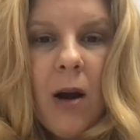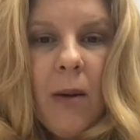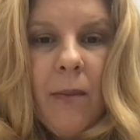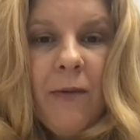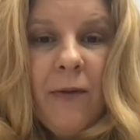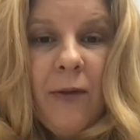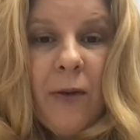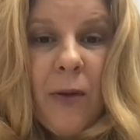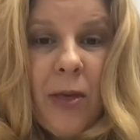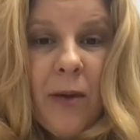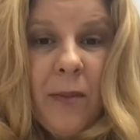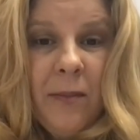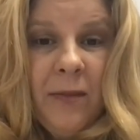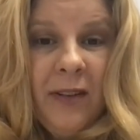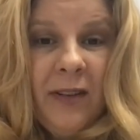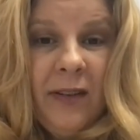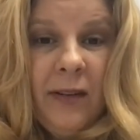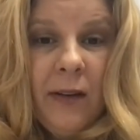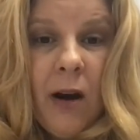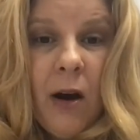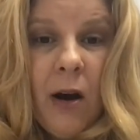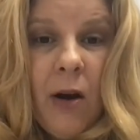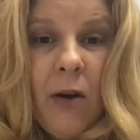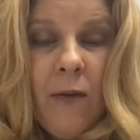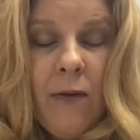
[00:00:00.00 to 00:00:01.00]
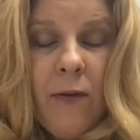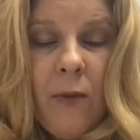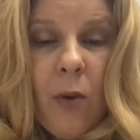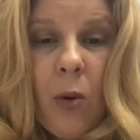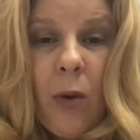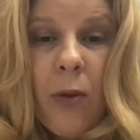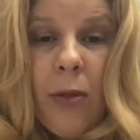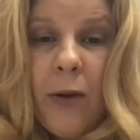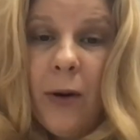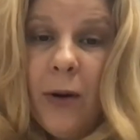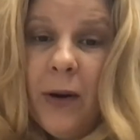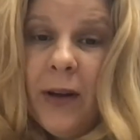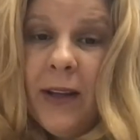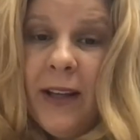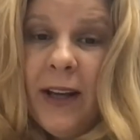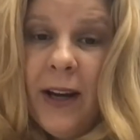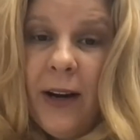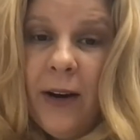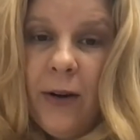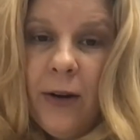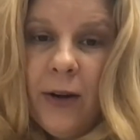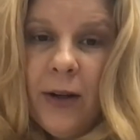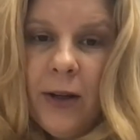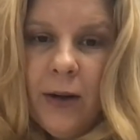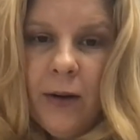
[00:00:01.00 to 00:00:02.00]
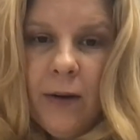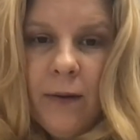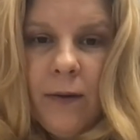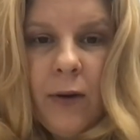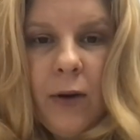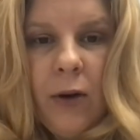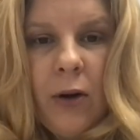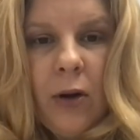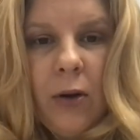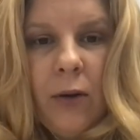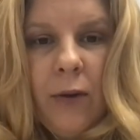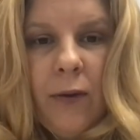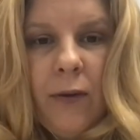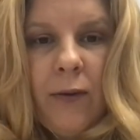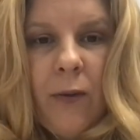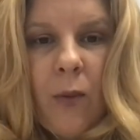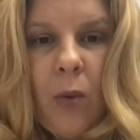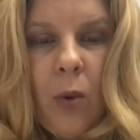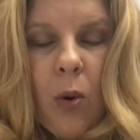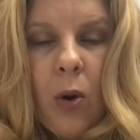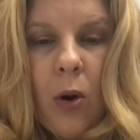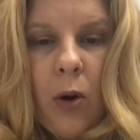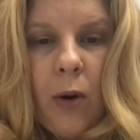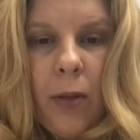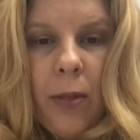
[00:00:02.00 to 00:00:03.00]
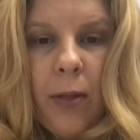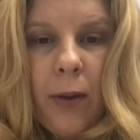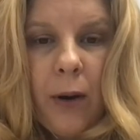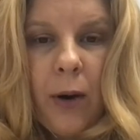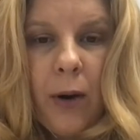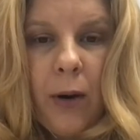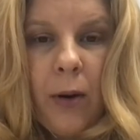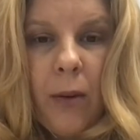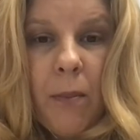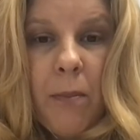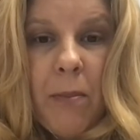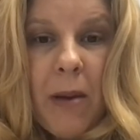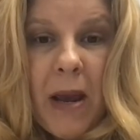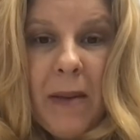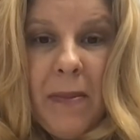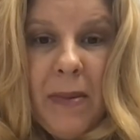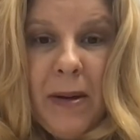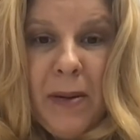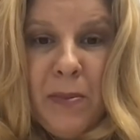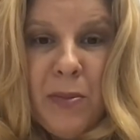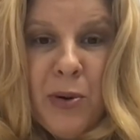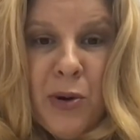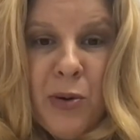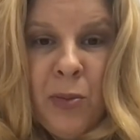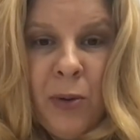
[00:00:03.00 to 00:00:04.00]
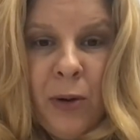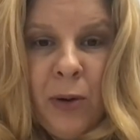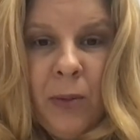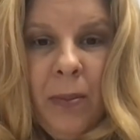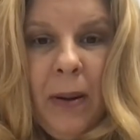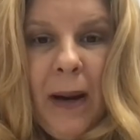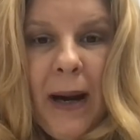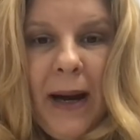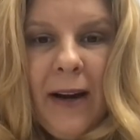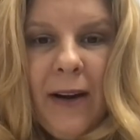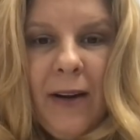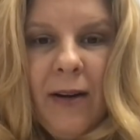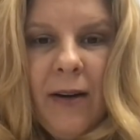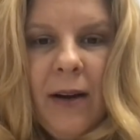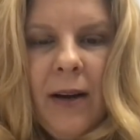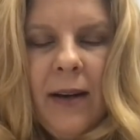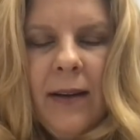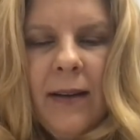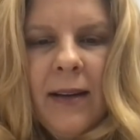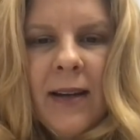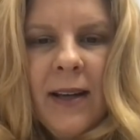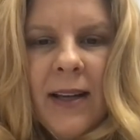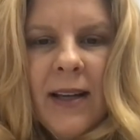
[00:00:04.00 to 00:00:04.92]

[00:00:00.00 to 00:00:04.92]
for themselves, or they're a caregiver for their baby boomer parent,